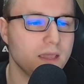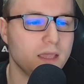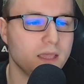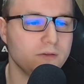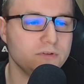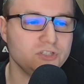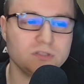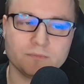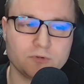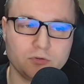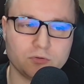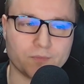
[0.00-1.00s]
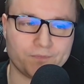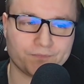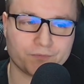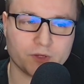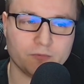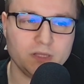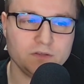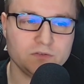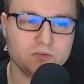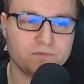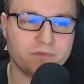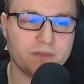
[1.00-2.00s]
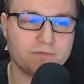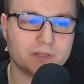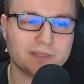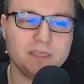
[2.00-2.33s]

Question number 2. What is your favorite